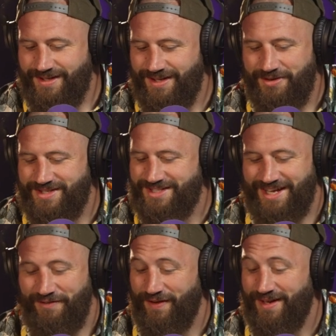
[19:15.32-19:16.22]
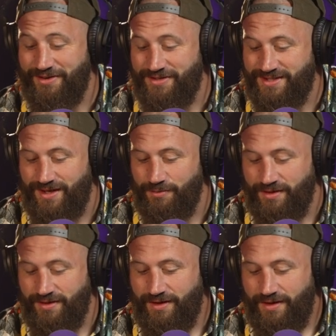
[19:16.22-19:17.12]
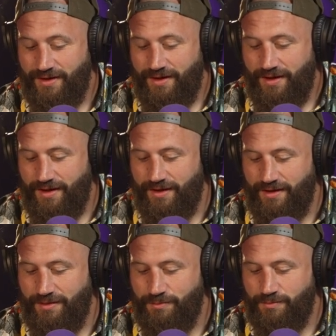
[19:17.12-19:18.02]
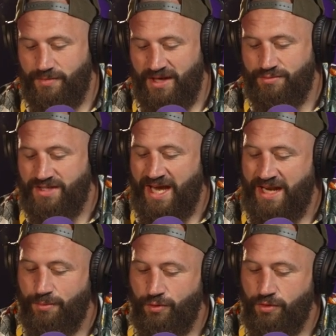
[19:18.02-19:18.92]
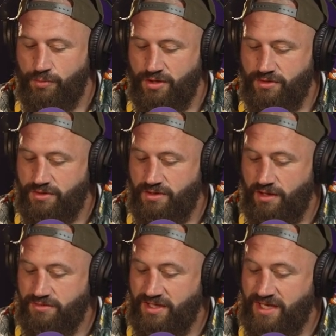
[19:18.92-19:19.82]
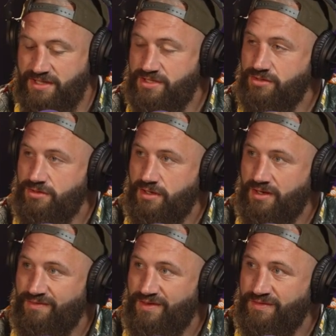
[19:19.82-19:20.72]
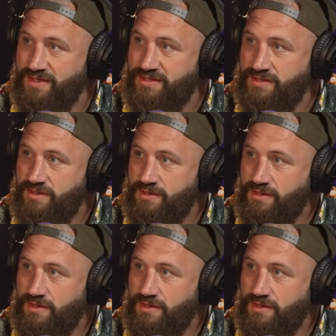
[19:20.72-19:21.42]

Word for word: no, he's definitely not a Simon. Um, he was a cannibal who murdered loads of kids during the 1950s. Hmm.